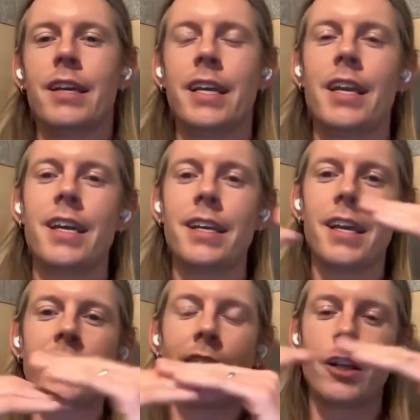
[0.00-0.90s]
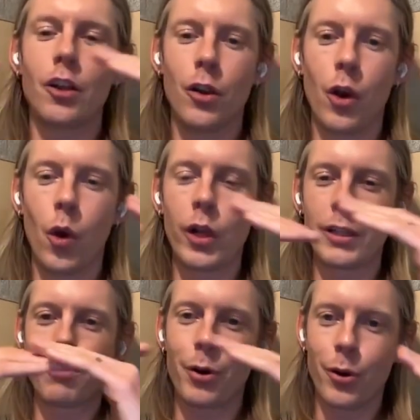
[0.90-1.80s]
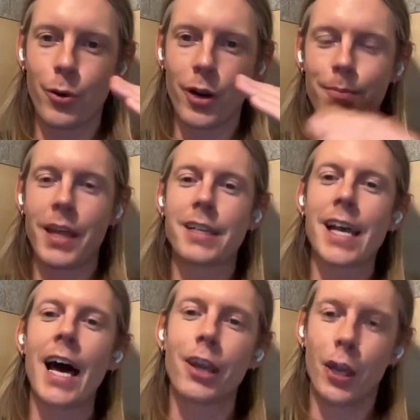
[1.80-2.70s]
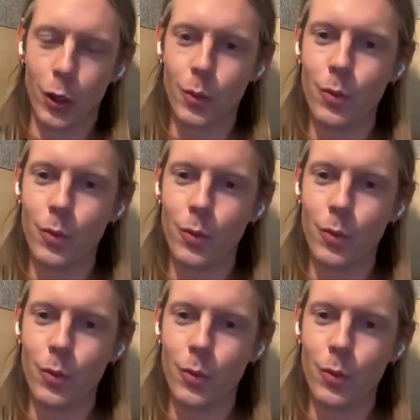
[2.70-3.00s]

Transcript: in a loyalty program that is unknown,